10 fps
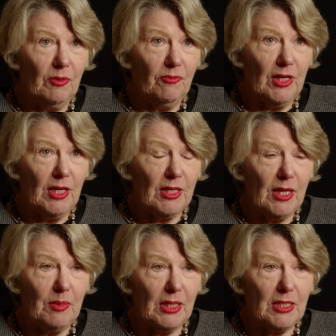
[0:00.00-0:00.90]
a
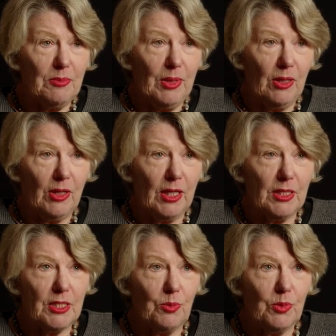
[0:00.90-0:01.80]
Vietnam
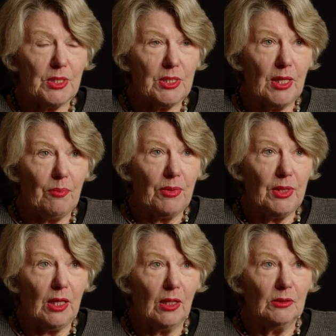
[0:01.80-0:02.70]
experience was
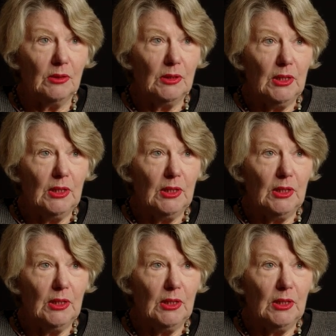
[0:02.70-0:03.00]
something